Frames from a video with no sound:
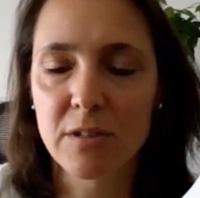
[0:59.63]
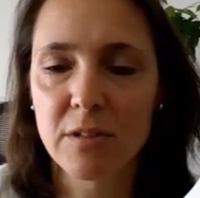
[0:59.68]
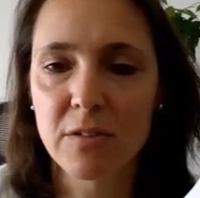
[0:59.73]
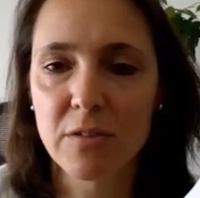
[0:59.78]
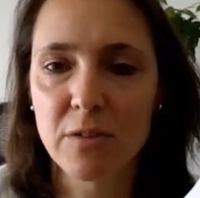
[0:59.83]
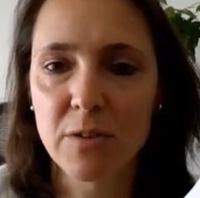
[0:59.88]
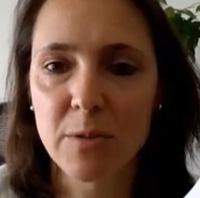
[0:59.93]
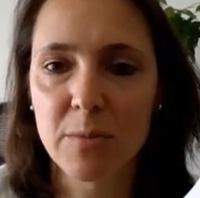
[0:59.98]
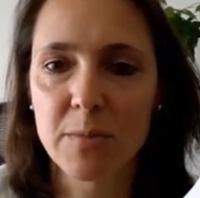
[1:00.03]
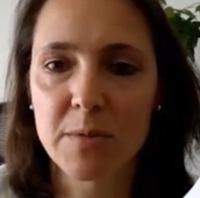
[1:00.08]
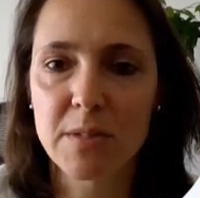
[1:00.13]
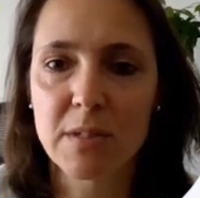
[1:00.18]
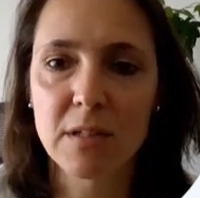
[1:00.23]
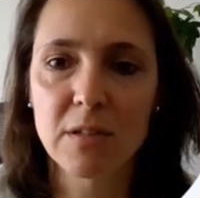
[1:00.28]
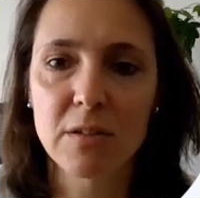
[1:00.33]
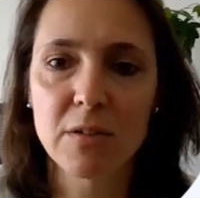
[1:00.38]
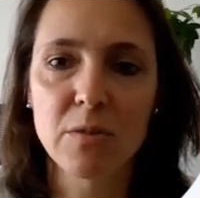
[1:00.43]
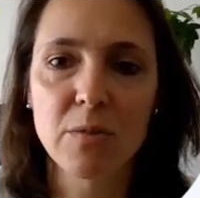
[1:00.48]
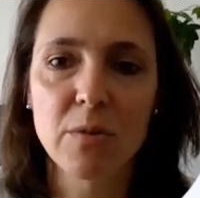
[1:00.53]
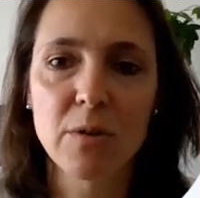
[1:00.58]
terms
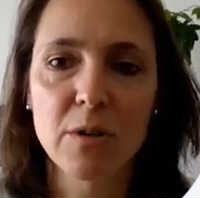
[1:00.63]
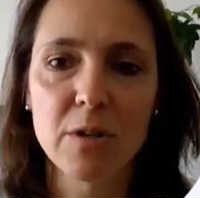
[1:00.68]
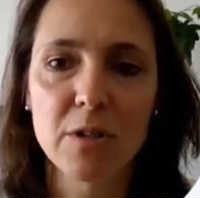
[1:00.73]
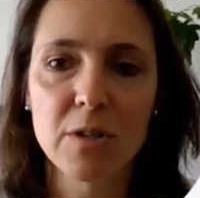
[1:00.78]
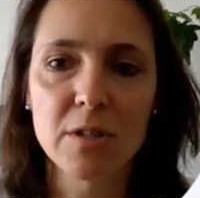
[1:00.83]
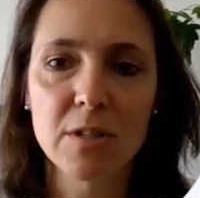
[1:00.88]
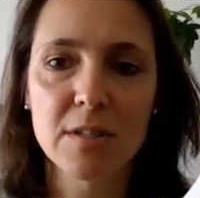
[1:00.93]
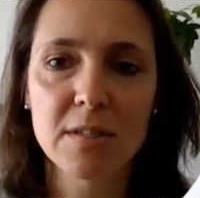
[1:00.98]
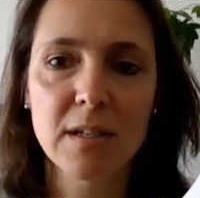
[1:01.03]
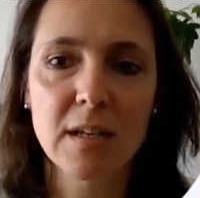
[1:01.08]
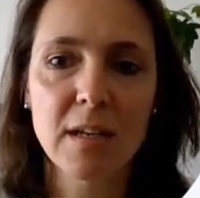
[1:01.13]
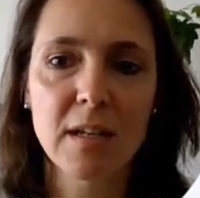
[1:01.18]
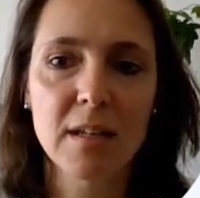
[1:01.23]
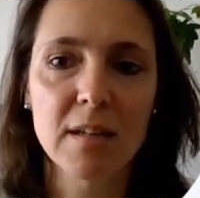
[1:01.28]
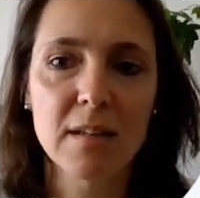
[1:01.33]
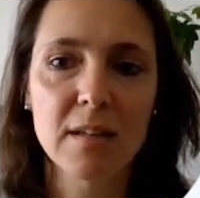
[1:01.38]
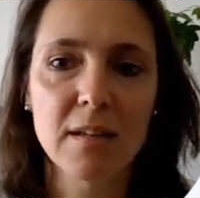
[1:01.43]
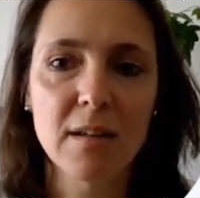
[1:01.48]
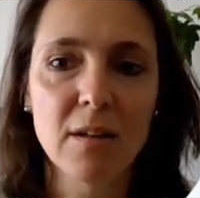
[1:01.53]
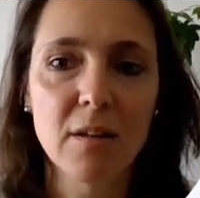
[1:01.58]
that you heard and